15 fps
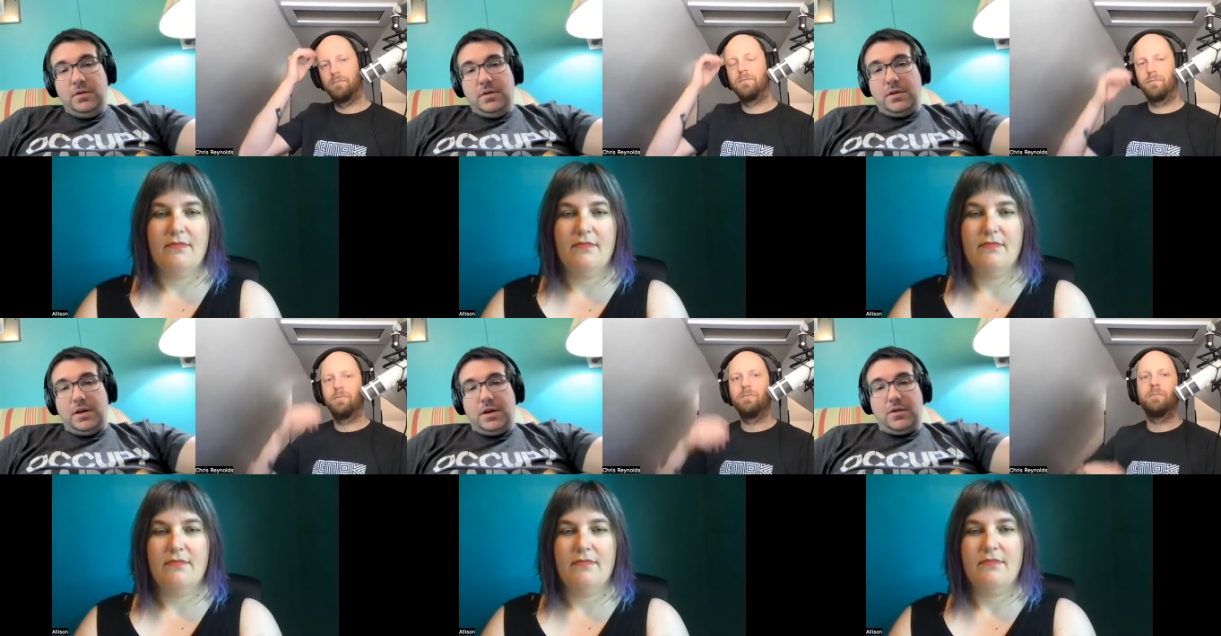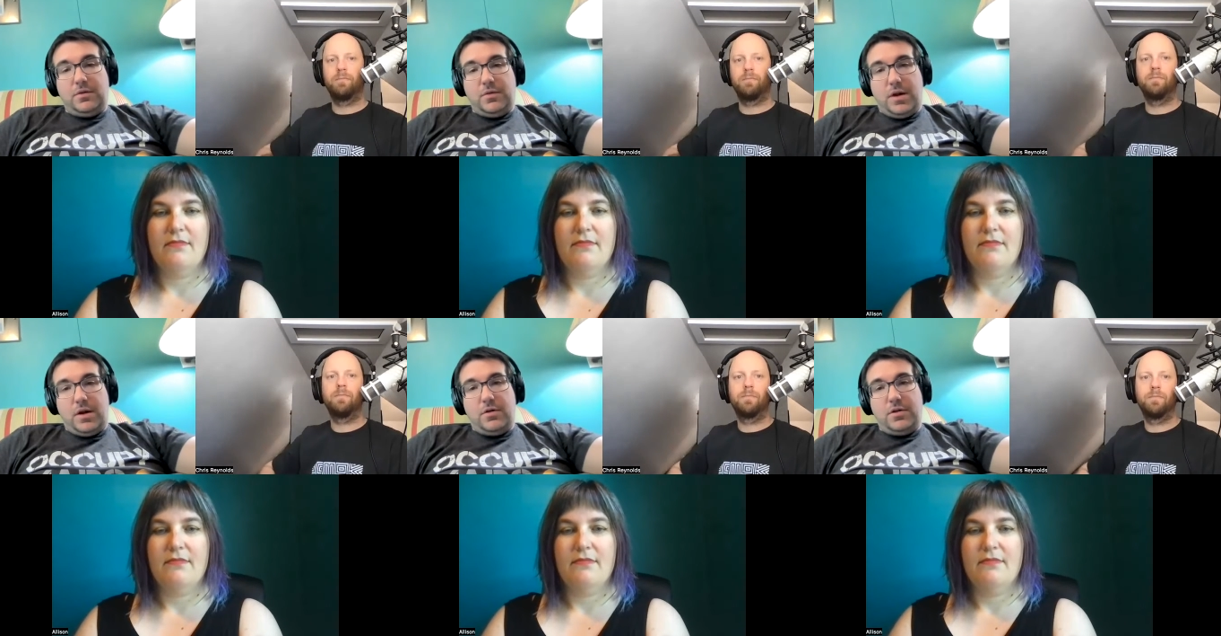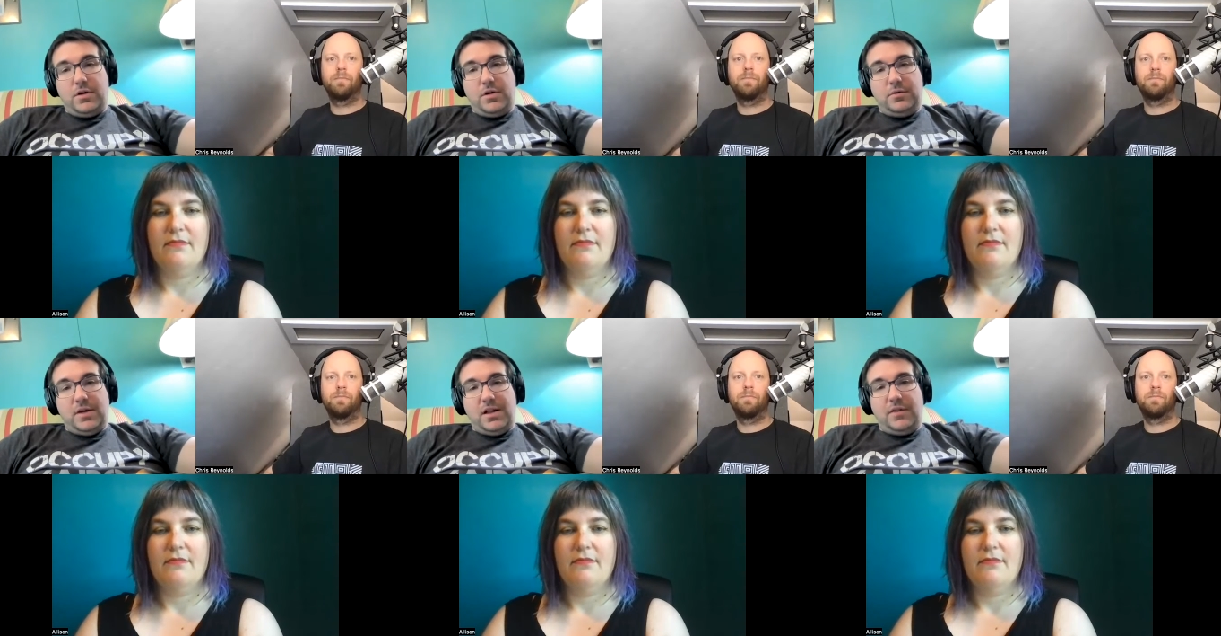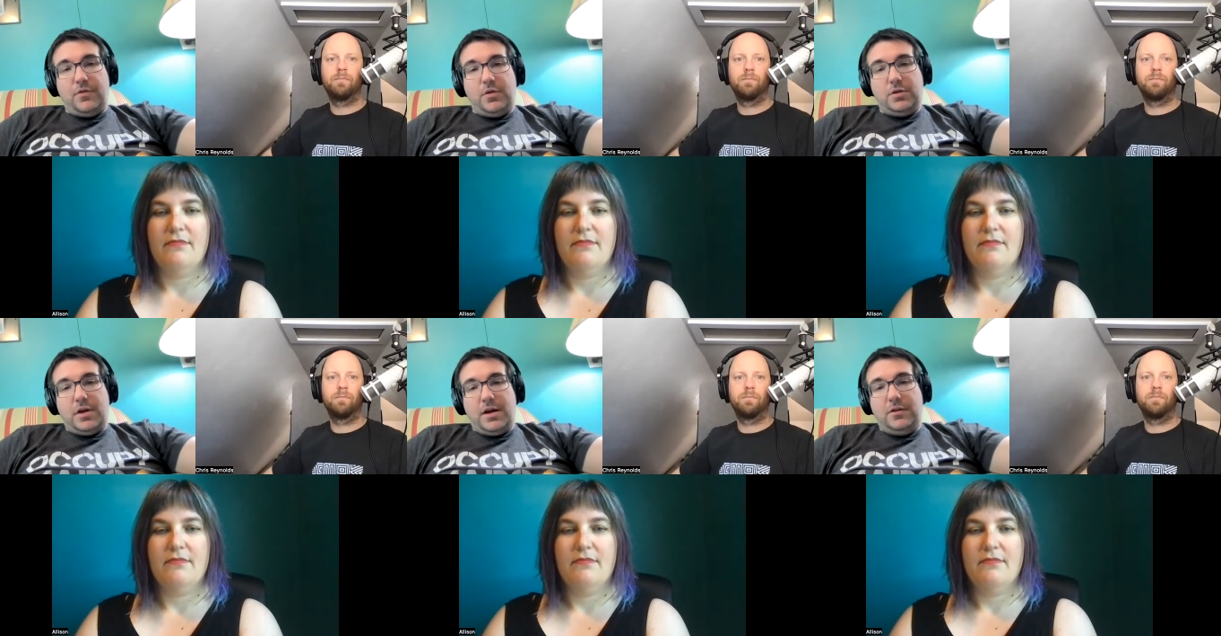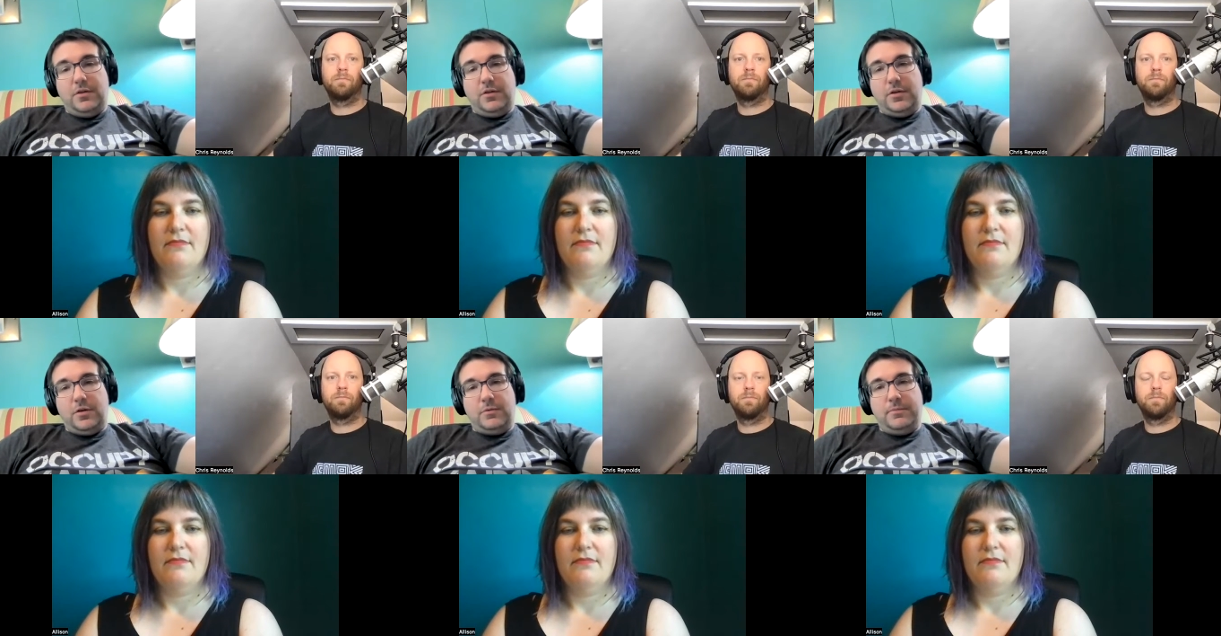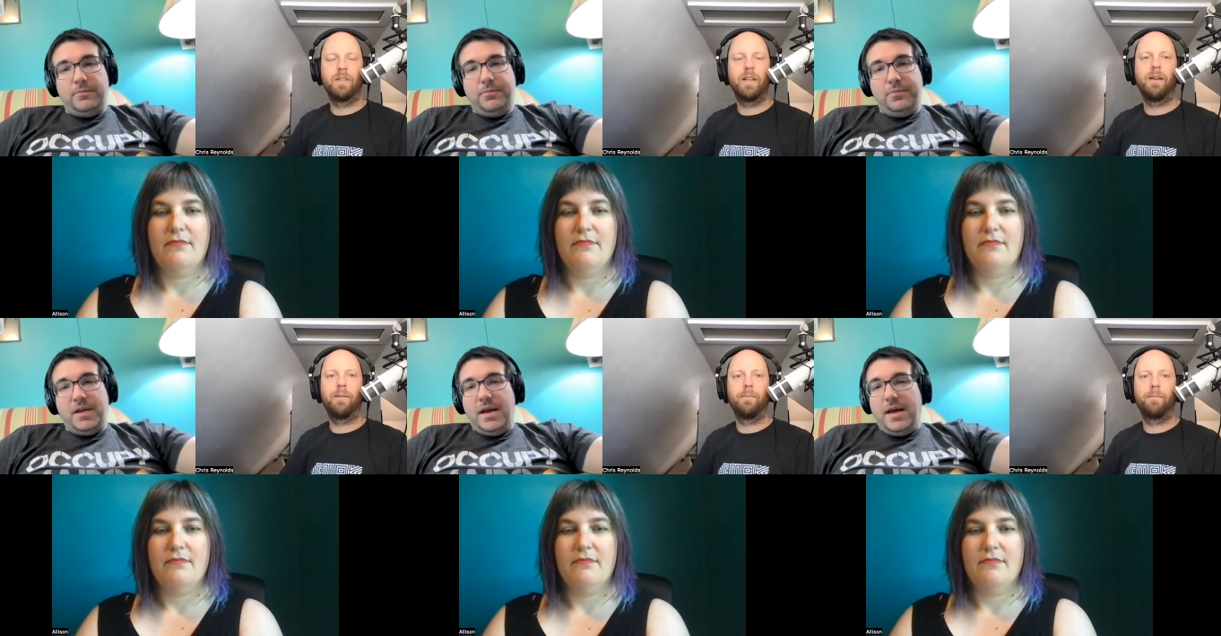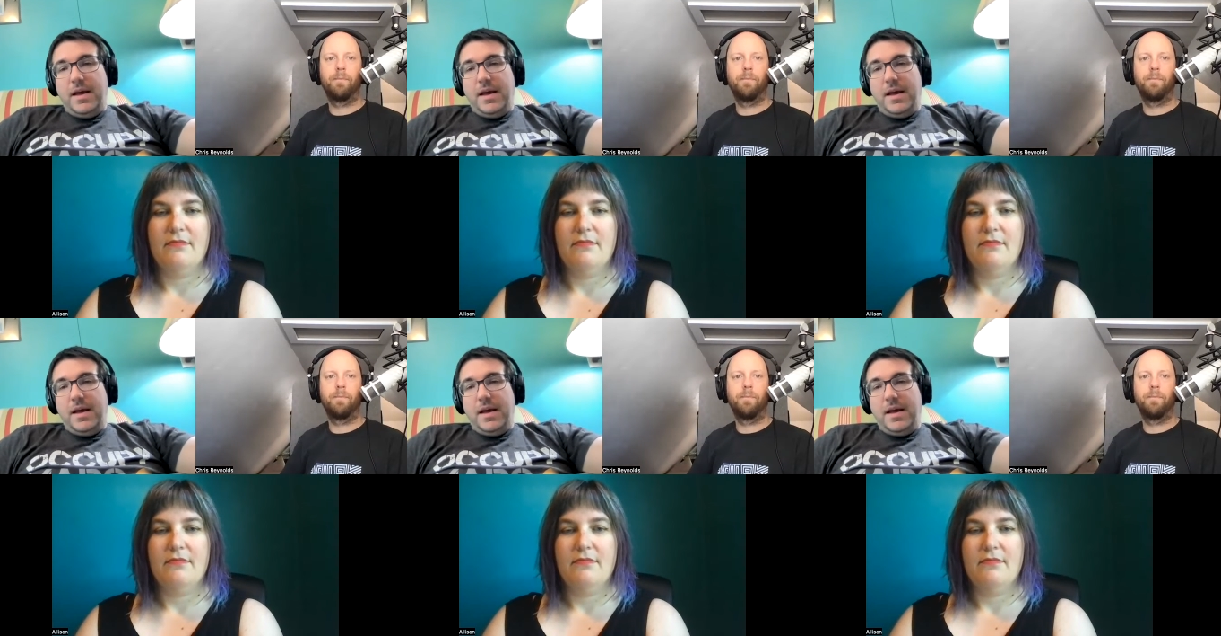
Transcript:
Speaker 1: like they're the telephone lines, So yeah,